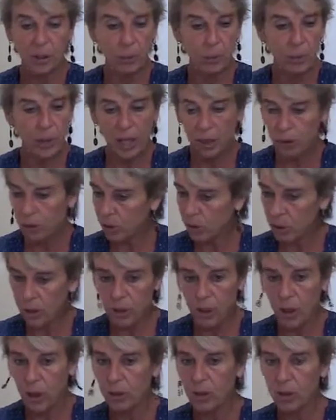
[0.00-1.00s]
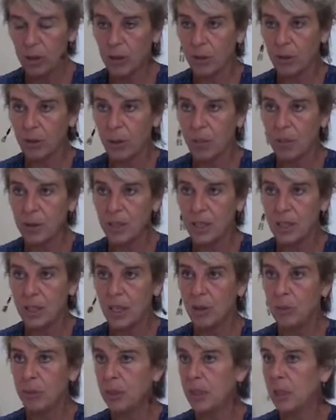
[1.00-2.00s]
we had to study hundreds of remedies
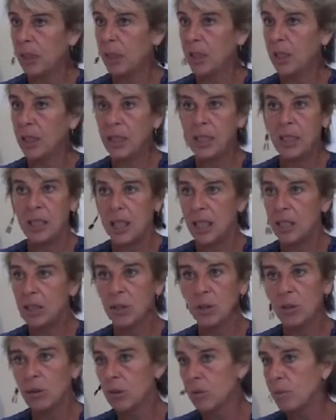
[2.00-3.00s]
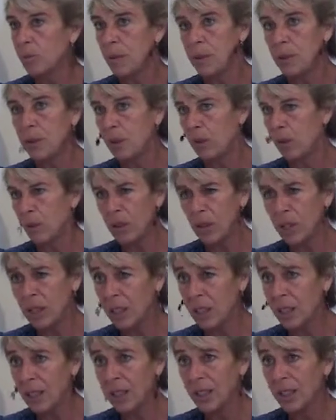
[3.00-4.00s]
and we, in the end, used maybe 30.